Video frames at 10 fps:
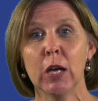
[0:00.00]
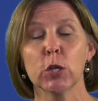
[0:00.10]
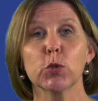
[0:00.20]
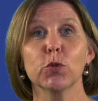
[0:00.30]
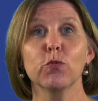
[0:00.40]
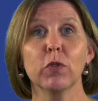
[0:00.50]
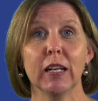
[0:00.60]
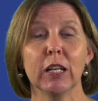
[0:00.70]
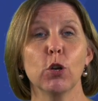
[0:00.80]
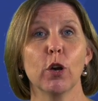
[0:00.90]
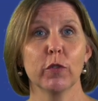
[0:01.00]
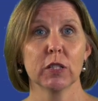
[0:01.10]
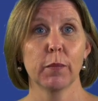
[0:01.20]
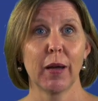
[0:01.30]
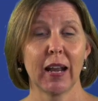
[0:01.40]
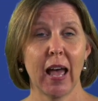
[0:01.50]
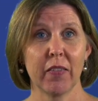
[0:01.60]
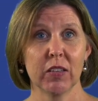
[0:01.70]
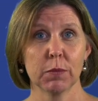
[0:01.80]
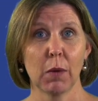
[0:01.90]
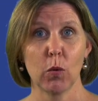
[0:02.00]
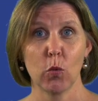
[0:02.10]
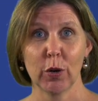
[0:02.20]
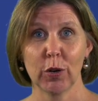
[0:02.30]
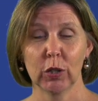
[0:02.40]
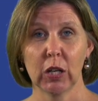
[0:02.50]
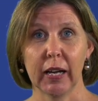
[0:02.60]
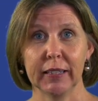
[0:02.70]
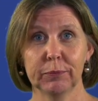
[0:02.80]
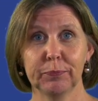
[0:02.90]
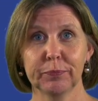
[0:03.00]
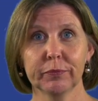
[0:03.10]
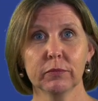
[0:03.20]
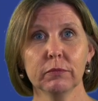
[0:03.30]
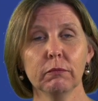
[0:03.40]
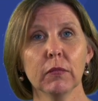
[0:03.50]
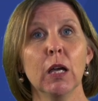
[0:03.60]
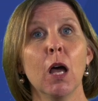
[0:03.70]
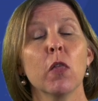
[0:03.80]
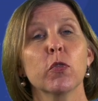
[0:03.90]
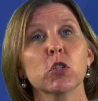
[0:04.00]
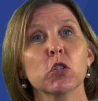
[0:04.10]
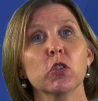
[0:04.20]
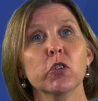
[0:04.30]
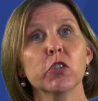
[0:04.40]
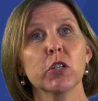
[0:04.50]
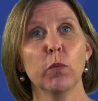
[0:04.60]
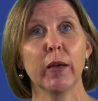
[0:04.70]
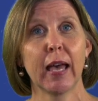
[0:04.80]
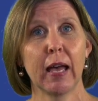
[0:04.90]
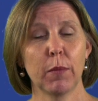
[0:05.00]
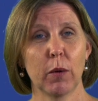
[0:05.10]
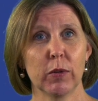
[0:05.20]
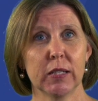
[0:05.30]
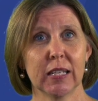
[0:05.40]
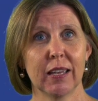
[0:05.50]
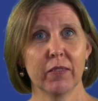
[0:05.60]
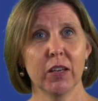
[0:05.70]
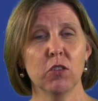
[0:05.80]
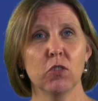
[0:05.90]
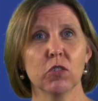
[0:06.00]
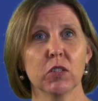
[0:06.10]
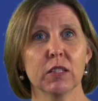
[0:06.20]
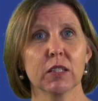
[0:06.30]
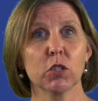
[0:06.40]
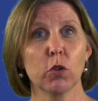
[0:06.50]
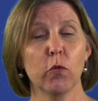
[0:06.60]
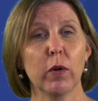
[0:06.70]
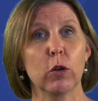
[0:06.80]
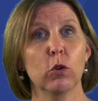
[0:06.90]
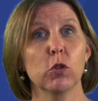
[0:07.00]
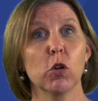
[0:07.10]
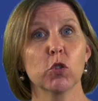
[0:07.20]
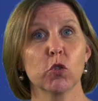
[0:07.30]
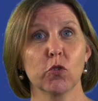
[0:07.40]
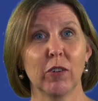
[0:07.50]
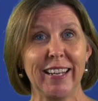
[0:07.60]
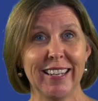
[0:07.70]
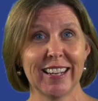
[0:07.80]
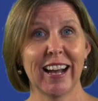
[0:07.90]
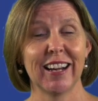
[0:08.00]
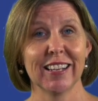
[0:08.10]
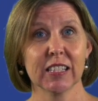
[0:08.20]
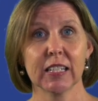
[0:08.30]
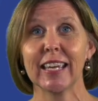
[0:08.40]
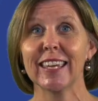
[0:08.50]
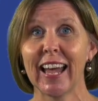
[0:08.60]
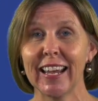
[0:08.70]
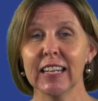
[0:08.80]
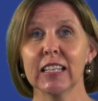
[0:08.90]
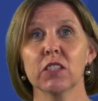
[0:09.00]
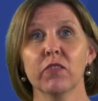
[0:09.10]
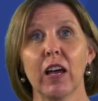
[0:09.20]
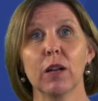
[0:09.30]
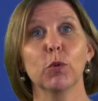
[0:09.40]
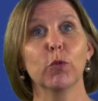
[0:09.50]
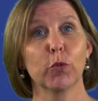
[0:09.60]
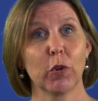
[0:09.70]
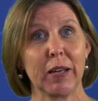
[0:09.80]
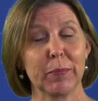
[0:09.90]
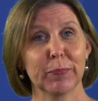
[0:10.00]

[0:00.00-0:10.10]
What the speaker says: She was really nervous about how this might work online. The solution we came up with together uses software called Screencast. Again, it's available free.